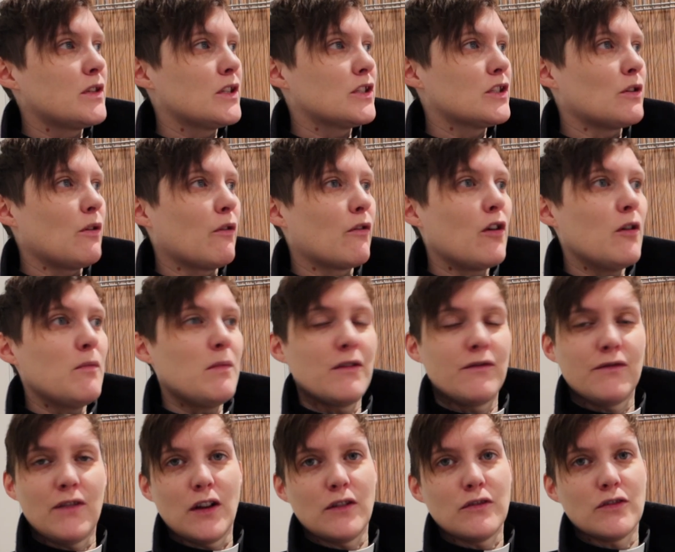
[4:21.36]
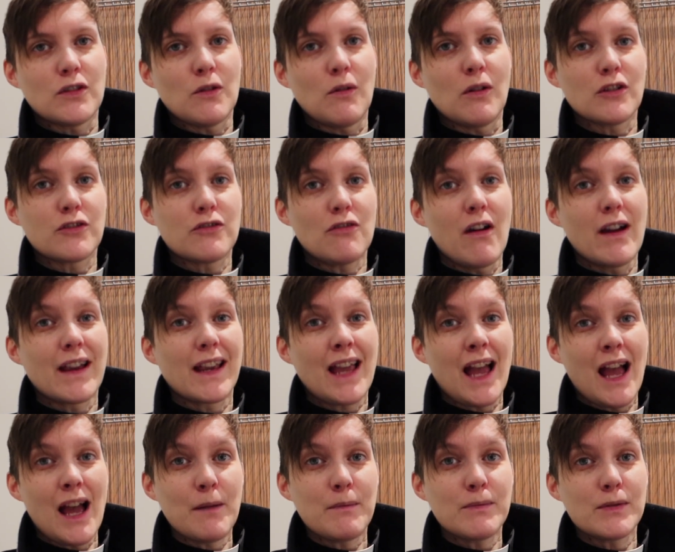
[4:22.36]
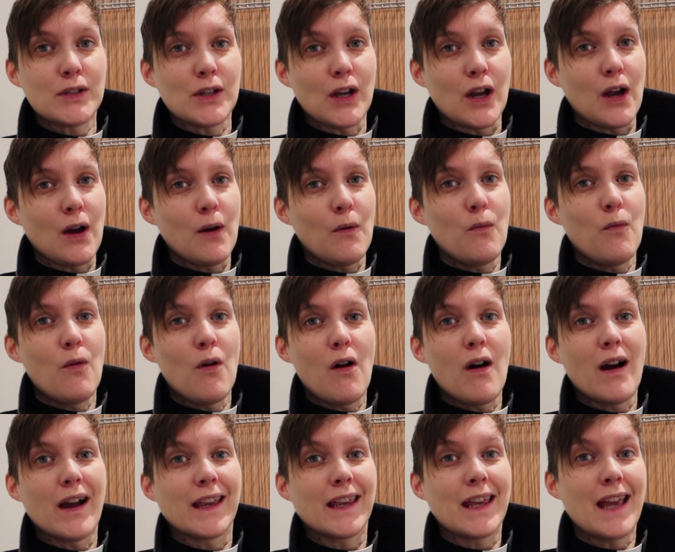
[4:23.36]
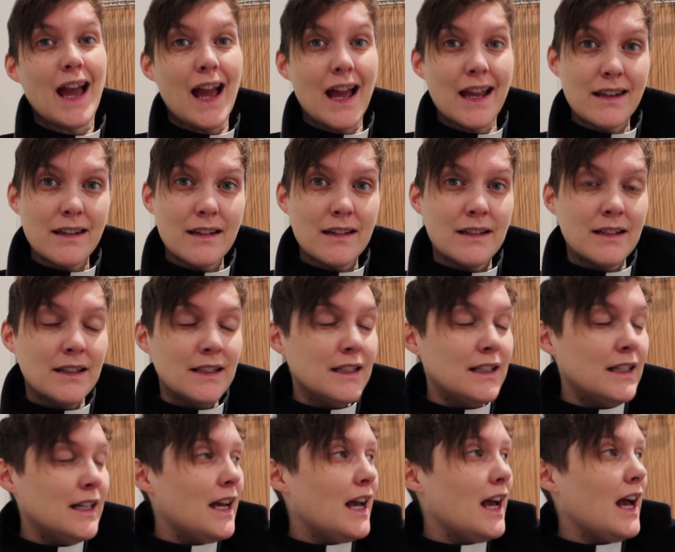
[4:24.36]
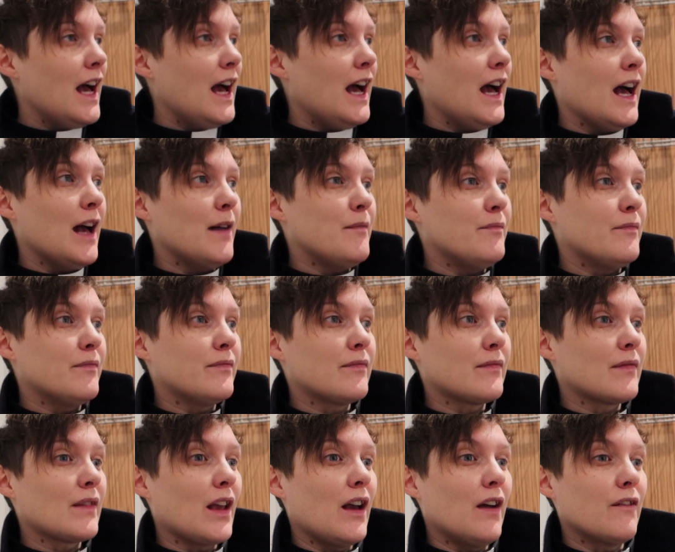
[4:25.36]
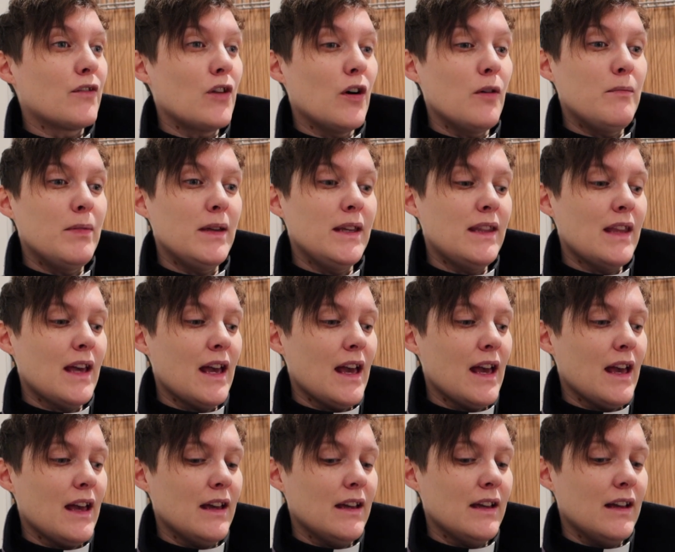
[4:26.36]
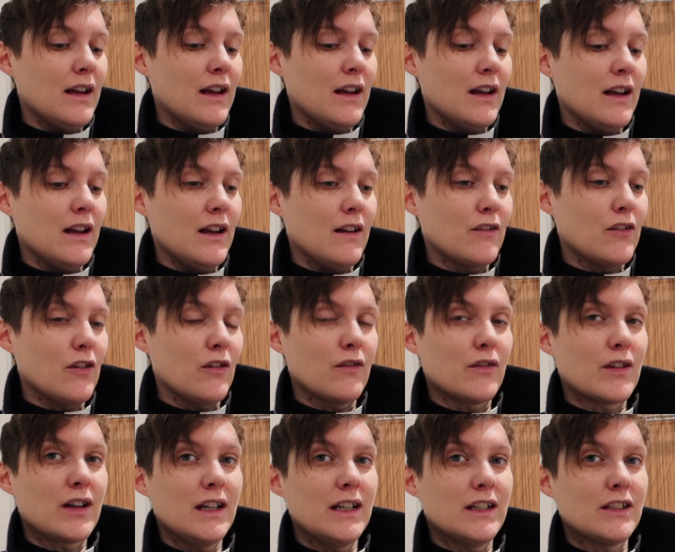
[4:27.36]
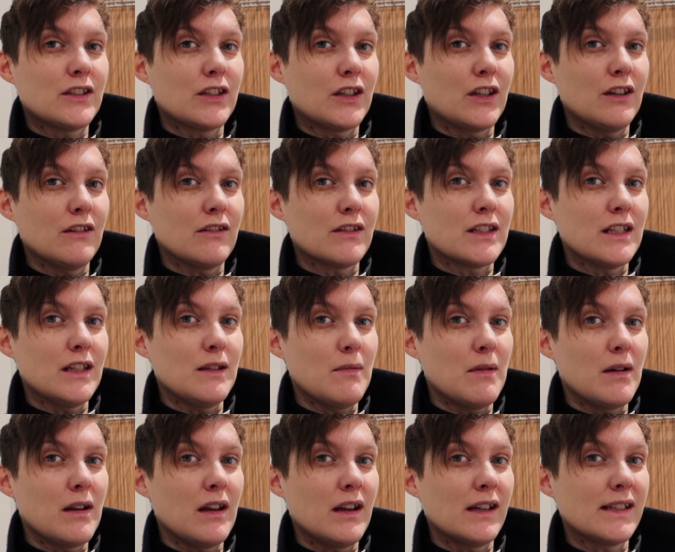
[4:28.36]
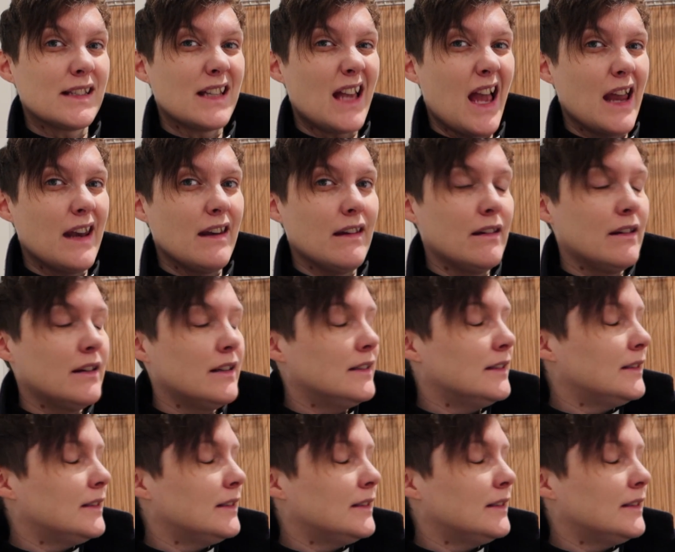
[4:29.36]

So I've got my phone, so I'll try and capture what I can. And I've got to be there. I've got to have cleared security by like 10.